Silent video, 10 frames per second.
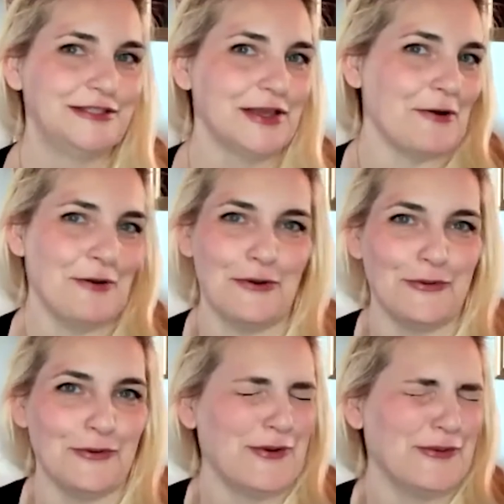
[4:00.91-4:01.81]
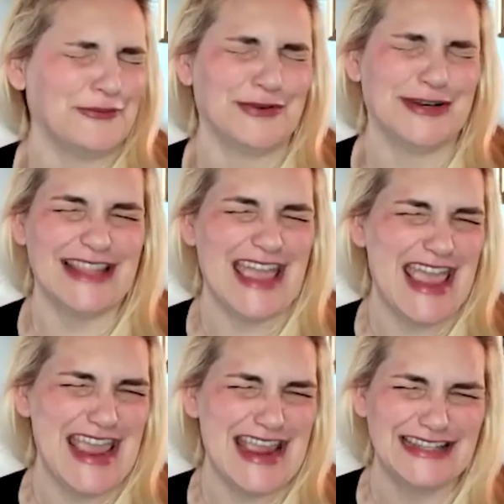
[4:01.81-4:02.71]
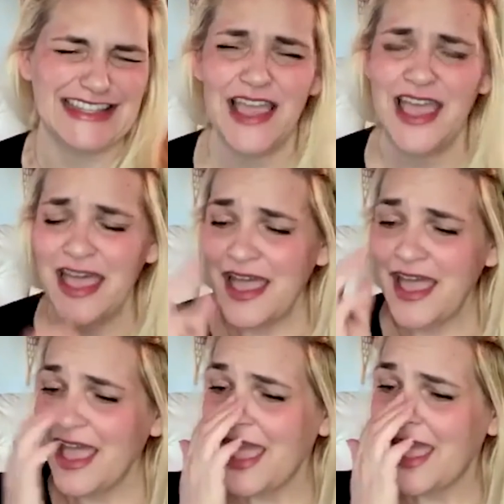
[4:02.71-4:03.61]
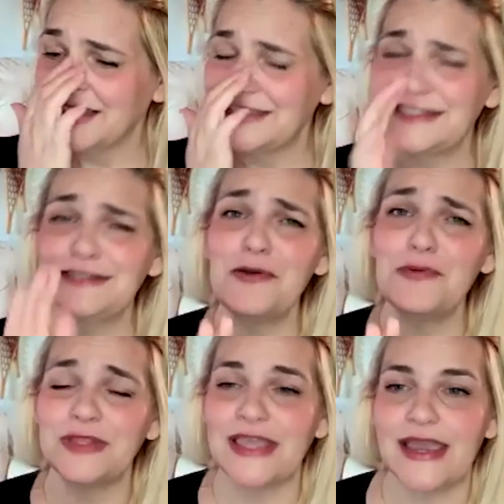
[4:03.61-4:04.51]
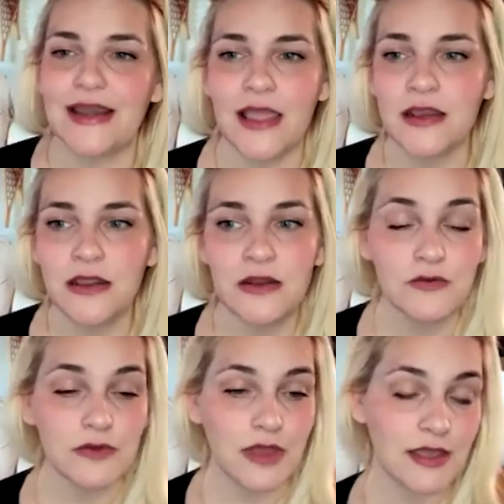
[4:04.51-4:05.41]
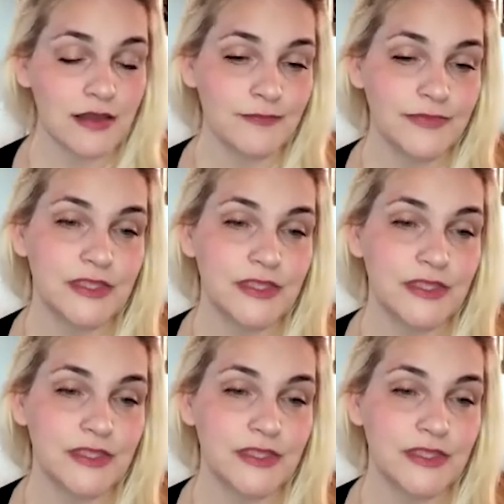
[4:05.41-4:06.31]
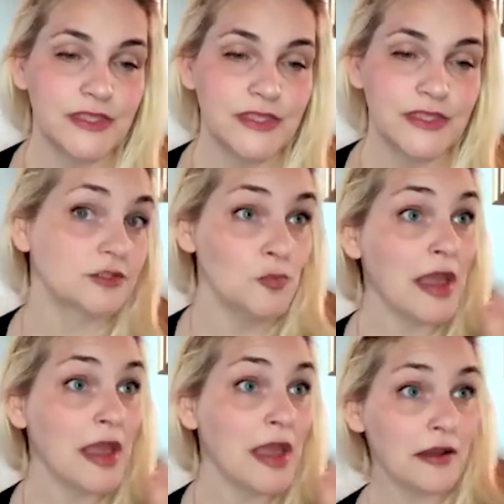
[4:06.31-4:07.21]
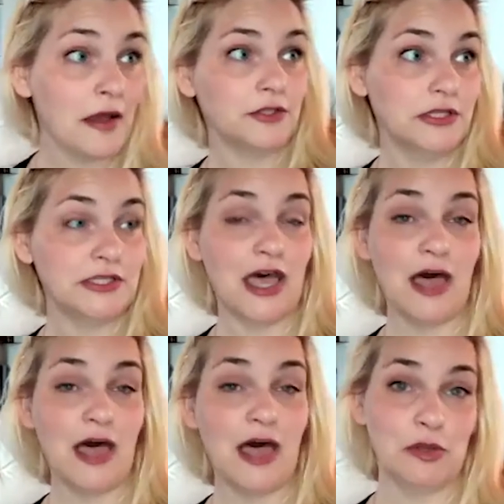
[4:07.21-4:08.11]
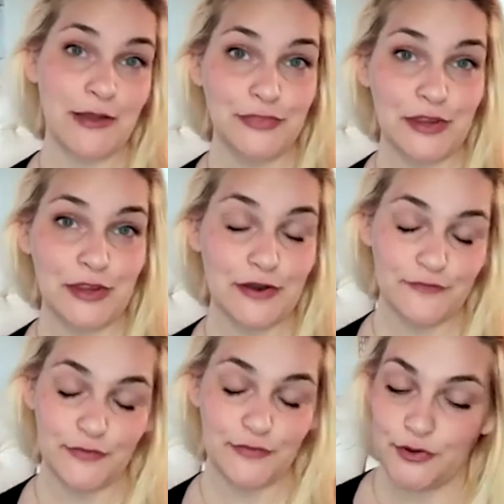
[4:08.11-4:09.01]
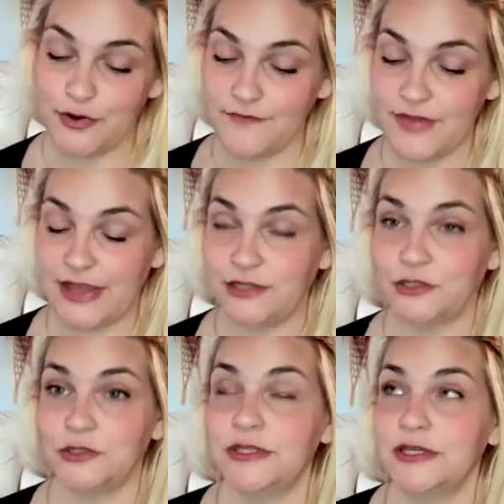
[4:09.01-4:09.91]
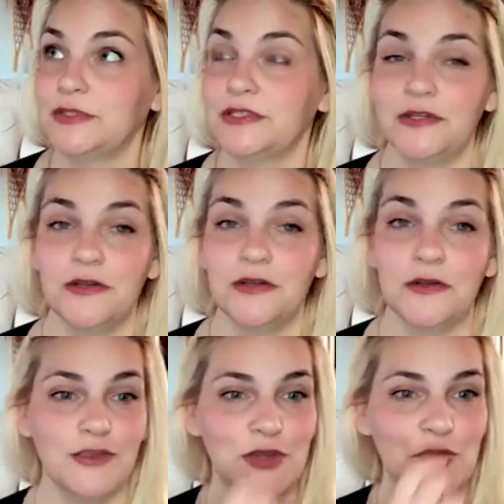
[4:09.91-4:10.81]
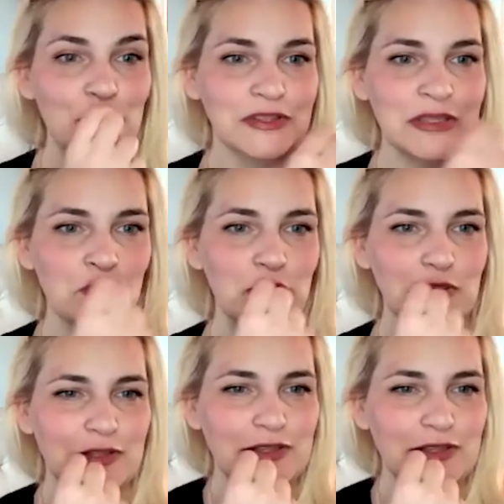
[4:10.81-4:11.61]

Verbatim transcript: so relate so relate. And you know, um, there's not, to my knowledge, a topical out there for your vaginal lips. You know, like you can put limp.